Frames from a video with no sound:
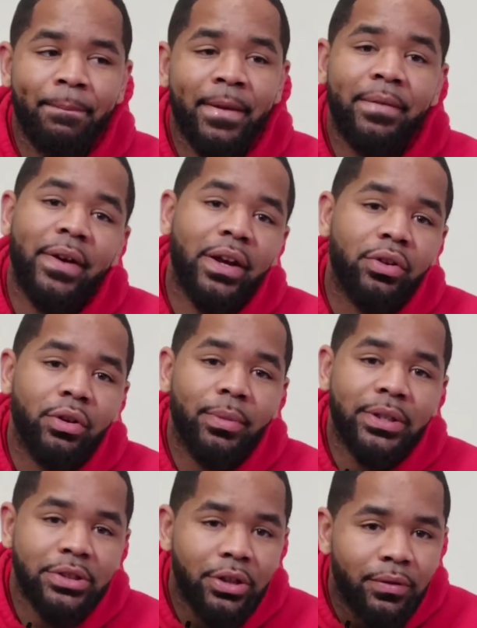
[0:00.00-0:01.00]
if I could do it
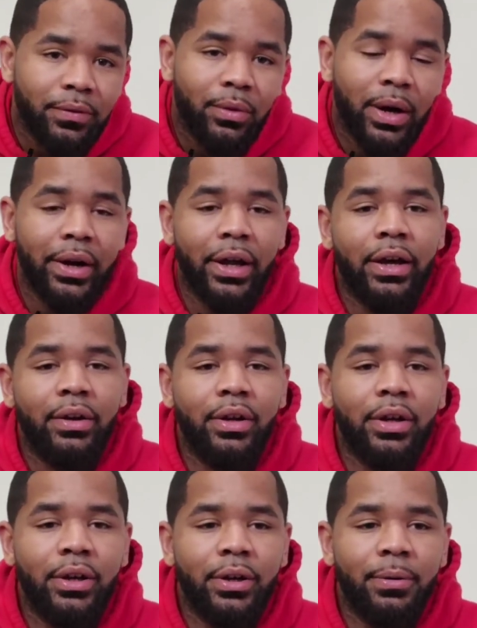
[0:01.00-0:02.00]
myself, why not?
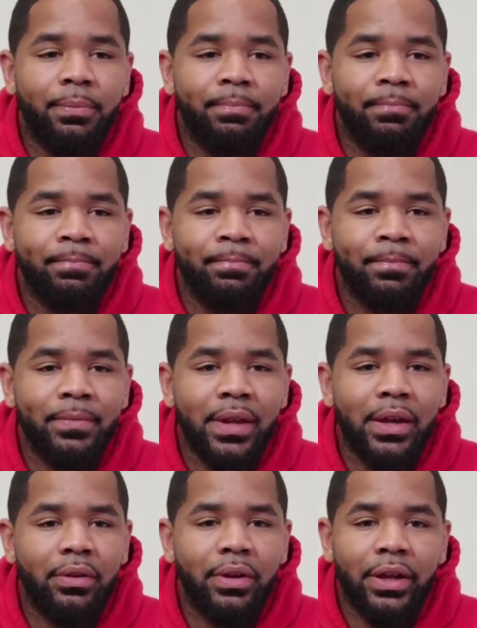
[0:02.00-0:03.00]

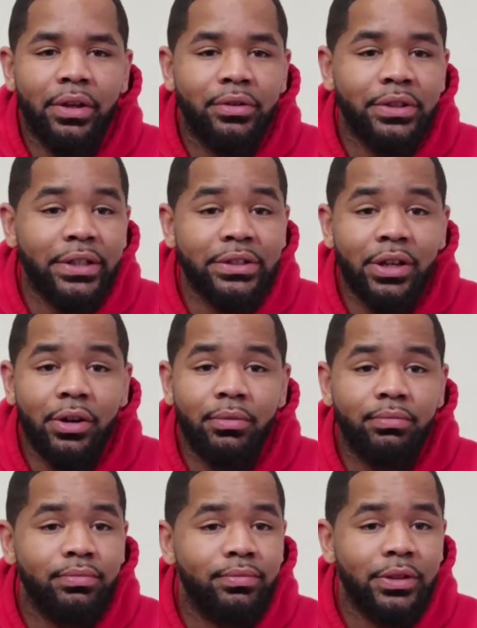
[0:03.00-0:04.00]
It'll let you test
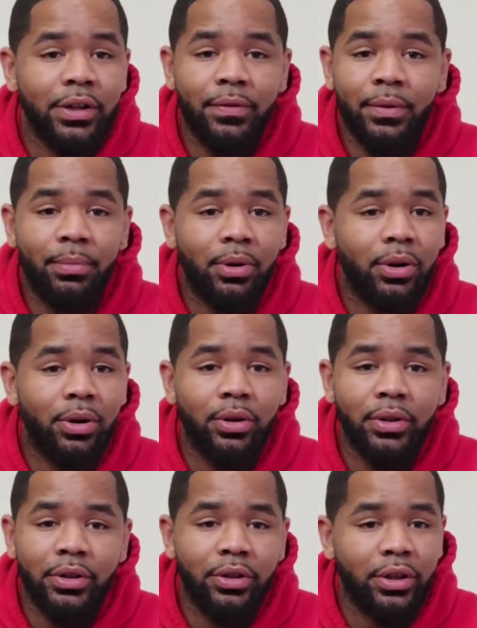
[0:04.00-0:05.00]
out different
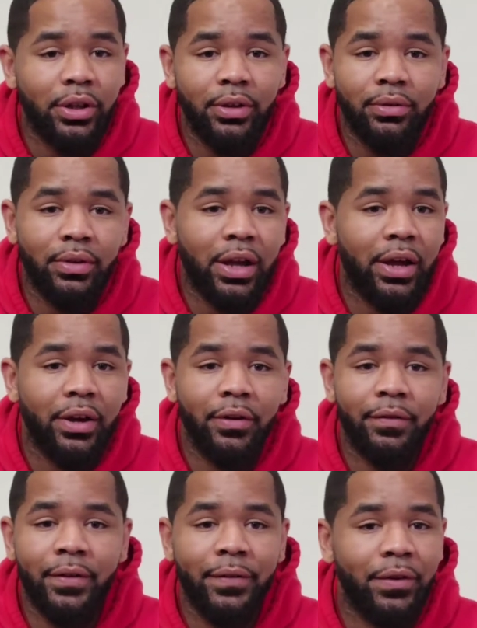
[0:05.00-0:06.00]
ball. You can kind
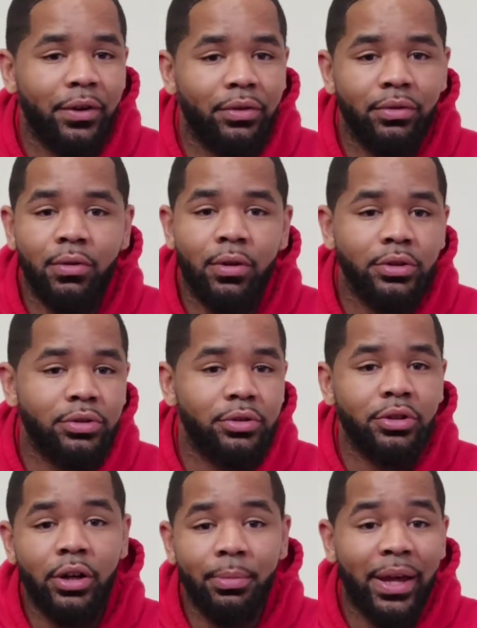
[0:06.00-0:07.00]
of, if you're going to a
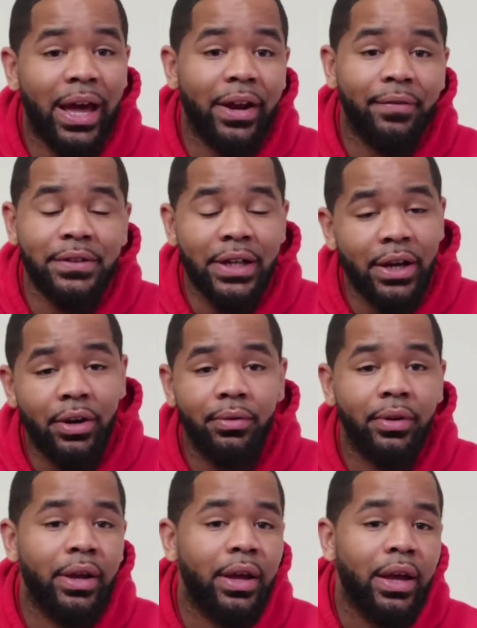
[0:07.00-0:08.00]
tournament out of
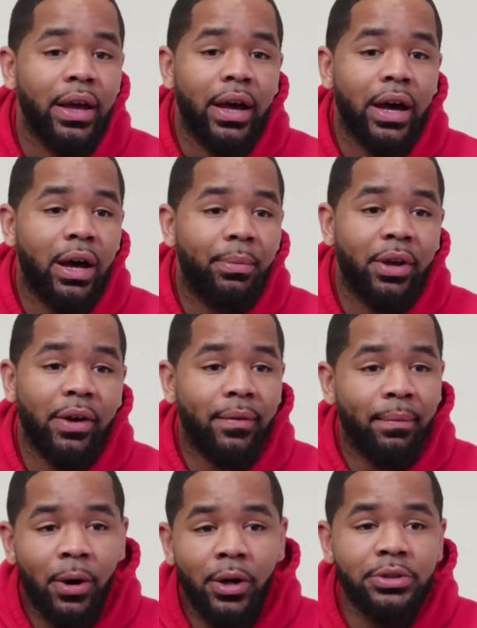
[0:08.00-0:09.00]
town, you have a
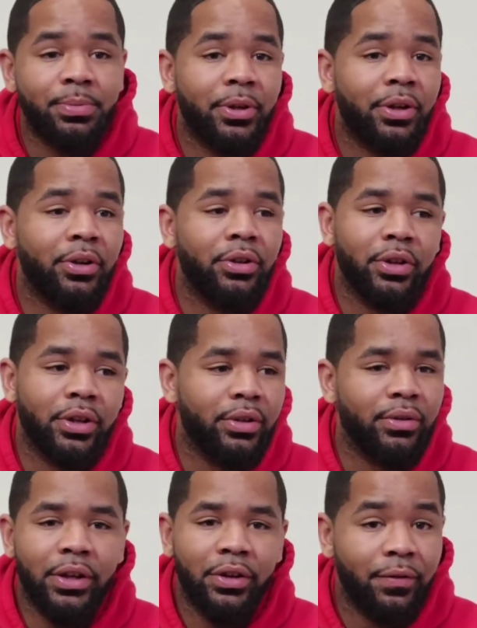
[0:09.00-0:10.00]
ball spinner,
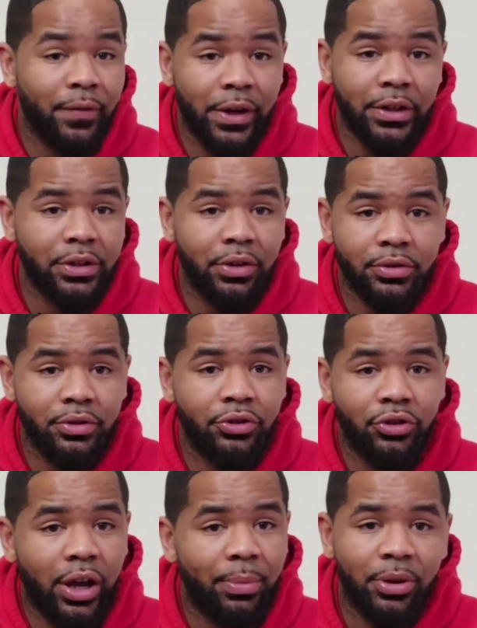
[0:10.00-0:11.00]
and you forget to go to your
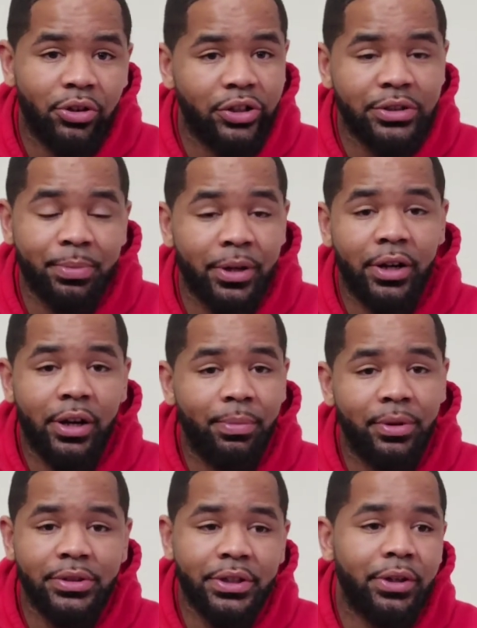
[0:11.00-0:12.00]
shop, you can just spin it up
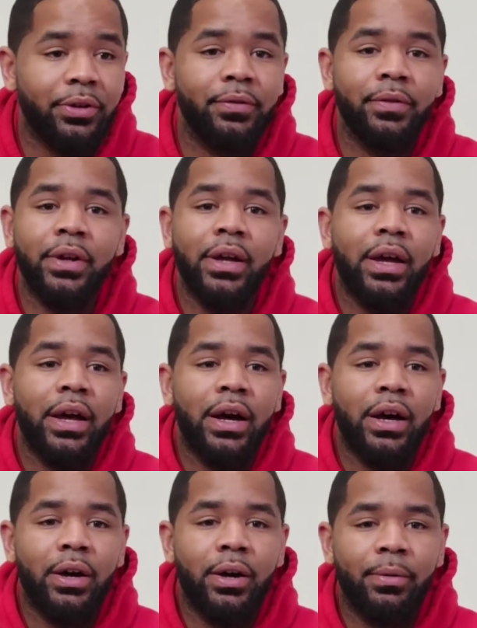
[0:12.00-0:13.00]
yourself.
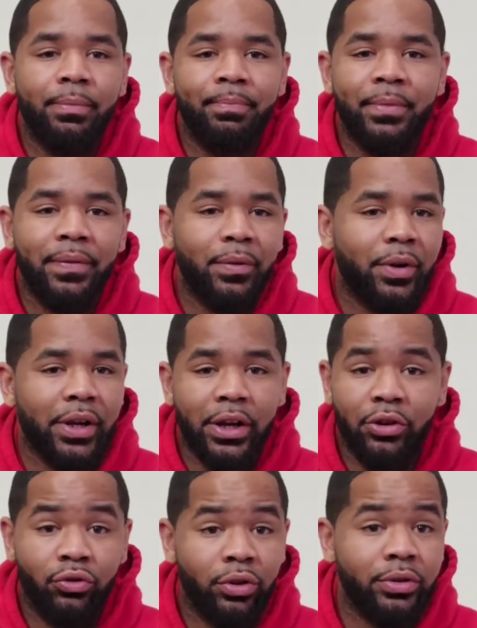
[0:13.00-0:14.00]
If you want to get
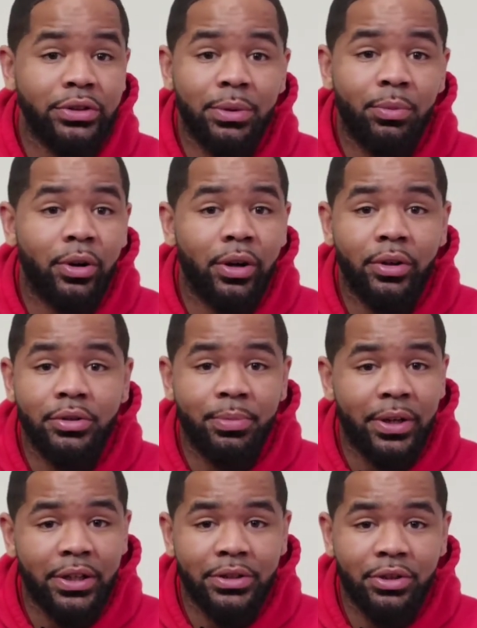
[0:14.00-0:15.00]
it drilled somewhere else
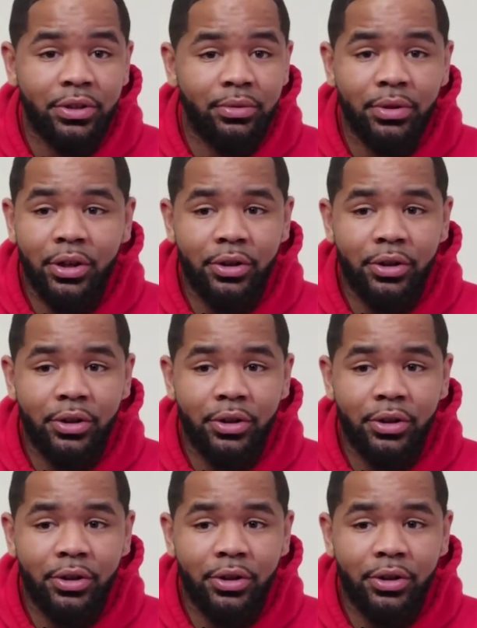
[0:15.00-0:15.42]
because you're